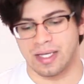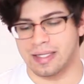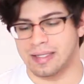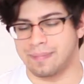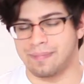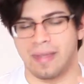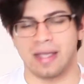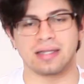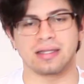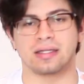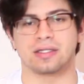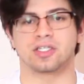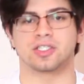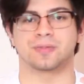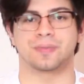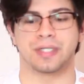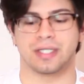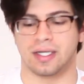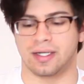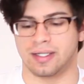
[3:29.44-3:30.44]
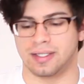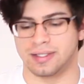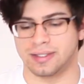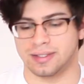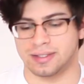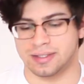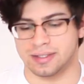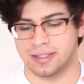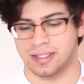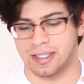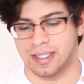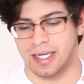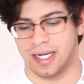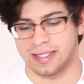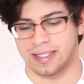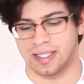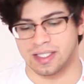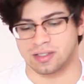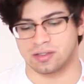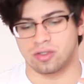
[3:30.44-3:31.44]
Mainly just because I
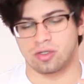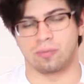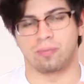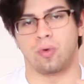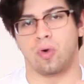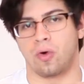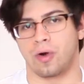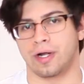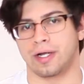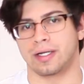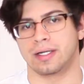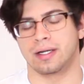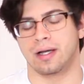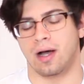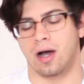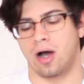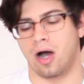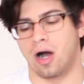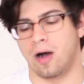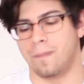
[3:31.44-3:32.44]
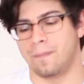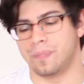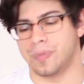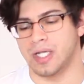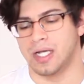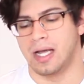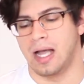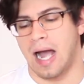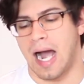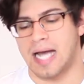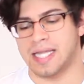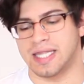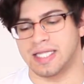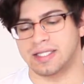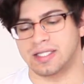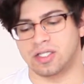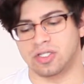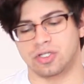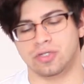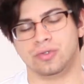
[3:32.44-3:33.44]
think it's a little boring. I
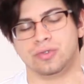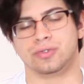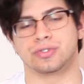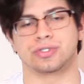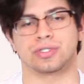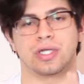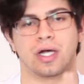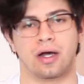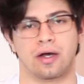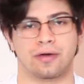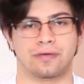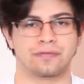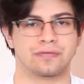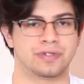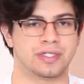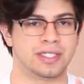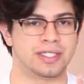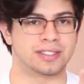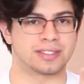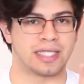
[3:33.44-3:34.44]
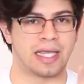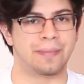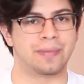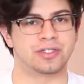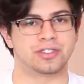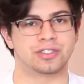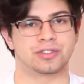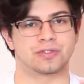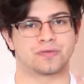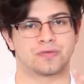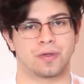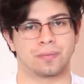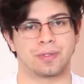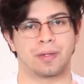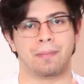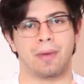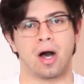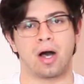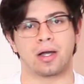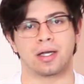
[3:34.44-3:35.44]
think the use of these images from the
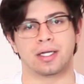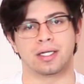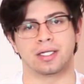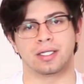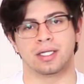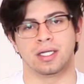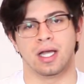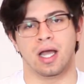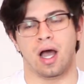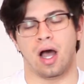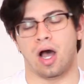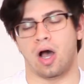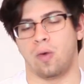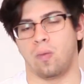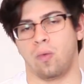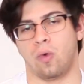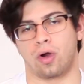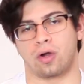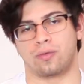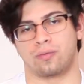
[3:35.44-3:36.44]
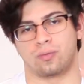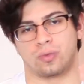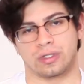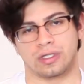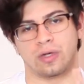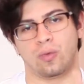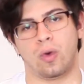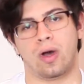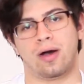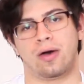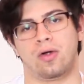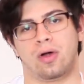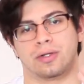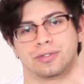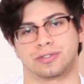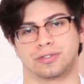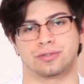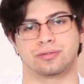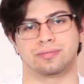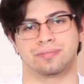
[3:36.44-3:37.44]
manga work really well on
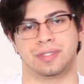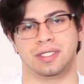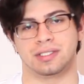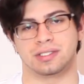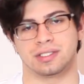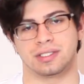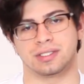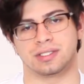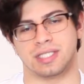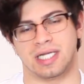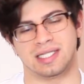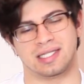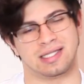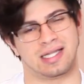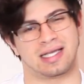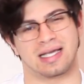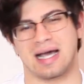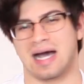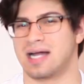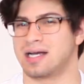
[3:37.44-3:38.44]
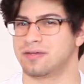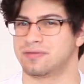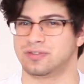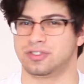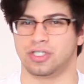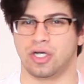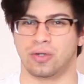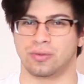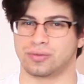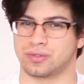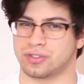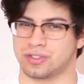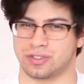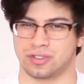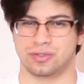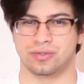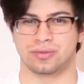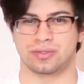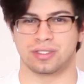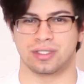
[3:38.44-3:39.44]
certain pieces, and then they kind of don't
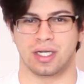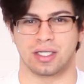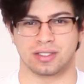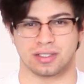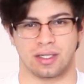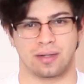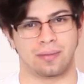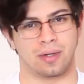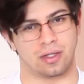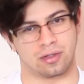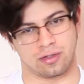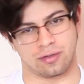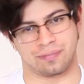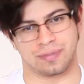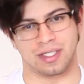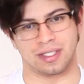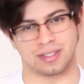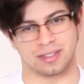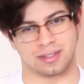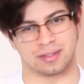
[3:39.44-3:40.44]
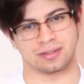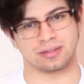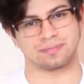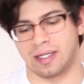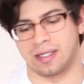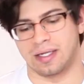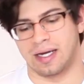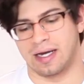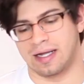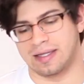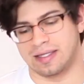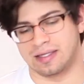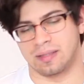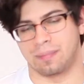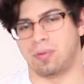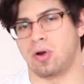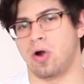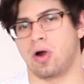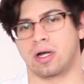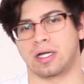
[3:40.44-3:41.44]
suit some other pieces. And I think the
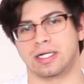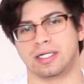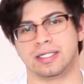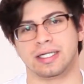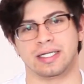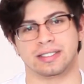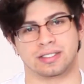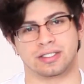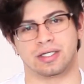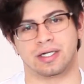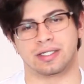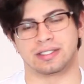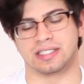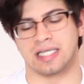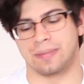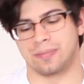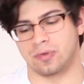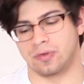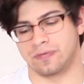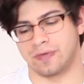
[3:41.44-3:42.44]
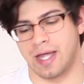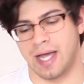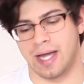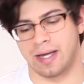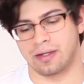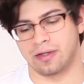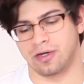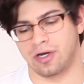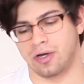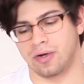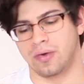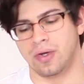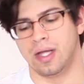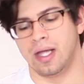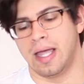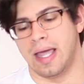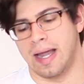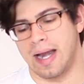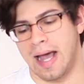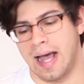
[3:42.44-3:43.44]
parka is a good example of that. You know,
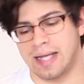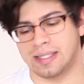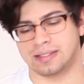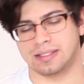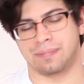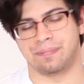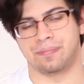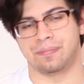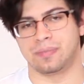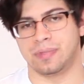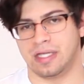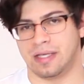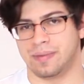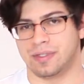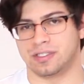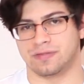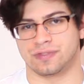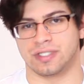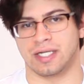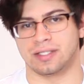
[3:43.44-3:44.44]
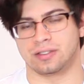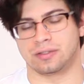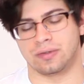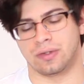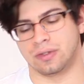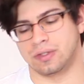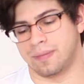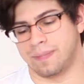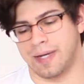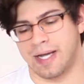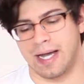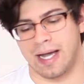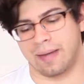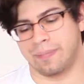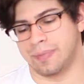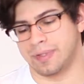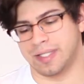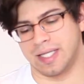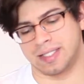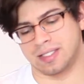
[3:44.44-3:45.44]
it has the image of Tetsuo on the back,
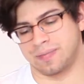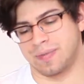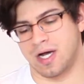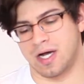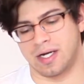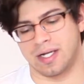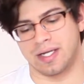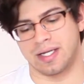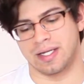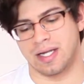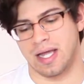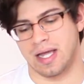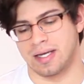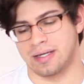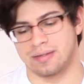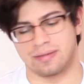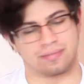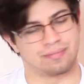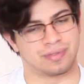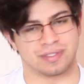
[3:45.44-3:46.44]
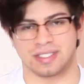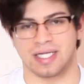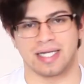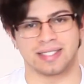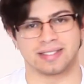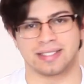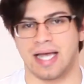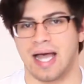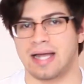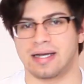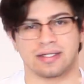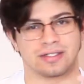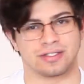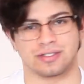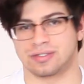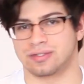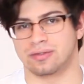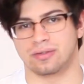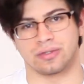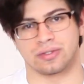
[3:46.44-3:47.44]
but that's about it. And besides that, it
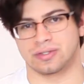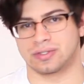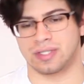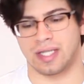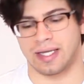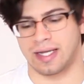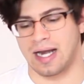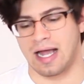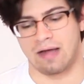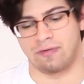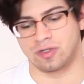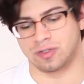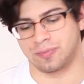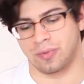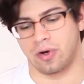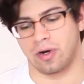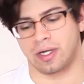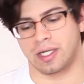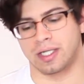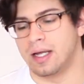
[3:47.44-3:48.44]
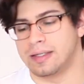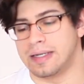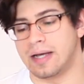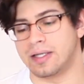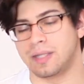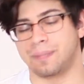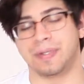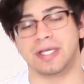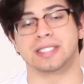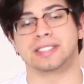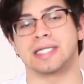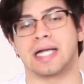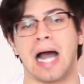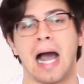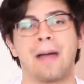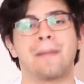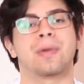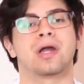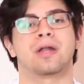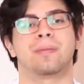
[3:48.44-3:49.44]
just looks like an average parka. Now, the piece that
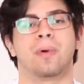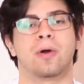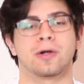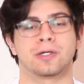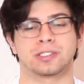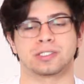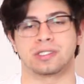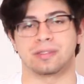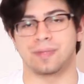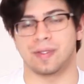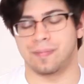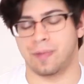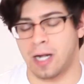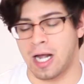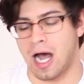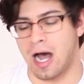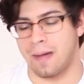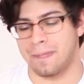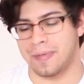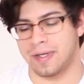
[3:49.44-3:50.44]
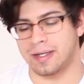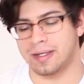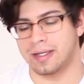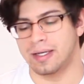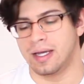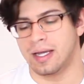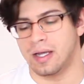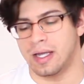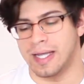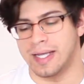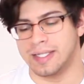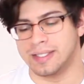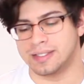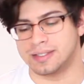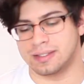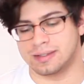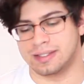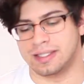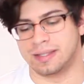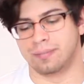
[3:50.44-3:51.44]
I'm going to personally be copping
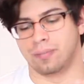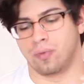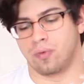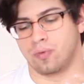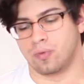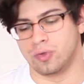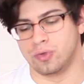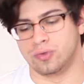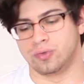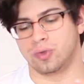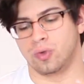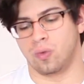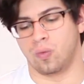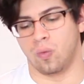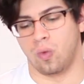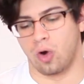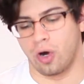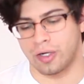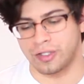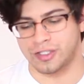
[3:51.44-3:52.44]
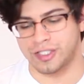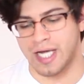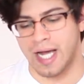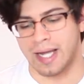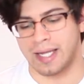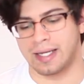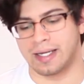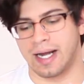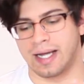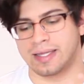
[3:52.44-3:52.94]
is the maroon work jacket.